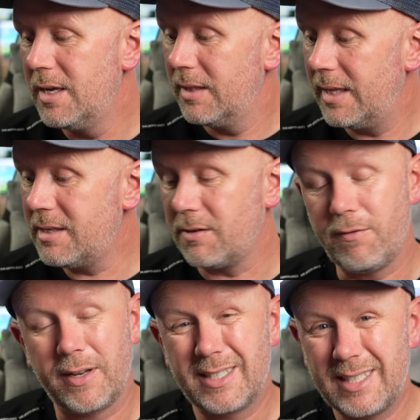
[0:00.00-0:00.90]
these are
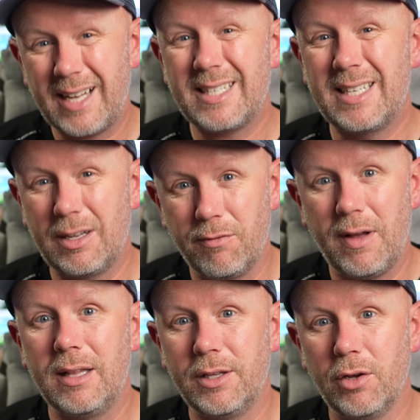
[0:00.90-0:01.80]
fantastic
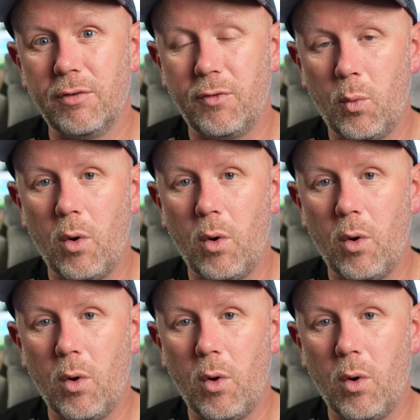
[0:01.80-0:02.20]
value for